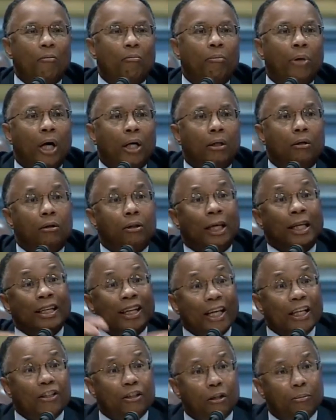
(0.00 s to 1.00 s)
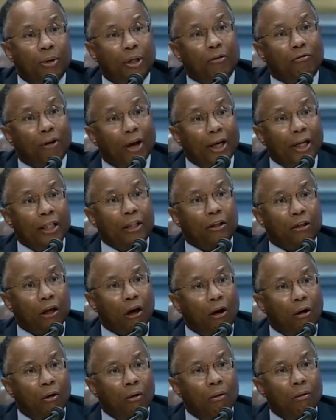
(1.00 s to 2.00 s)
But it needs to be ready to
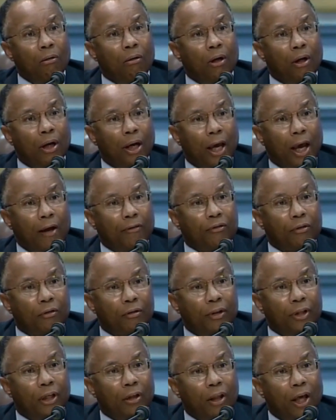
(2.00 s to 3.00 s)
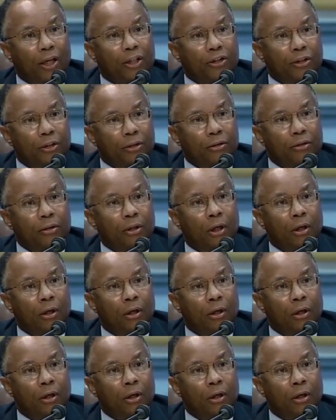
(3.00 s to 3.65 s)
go after the election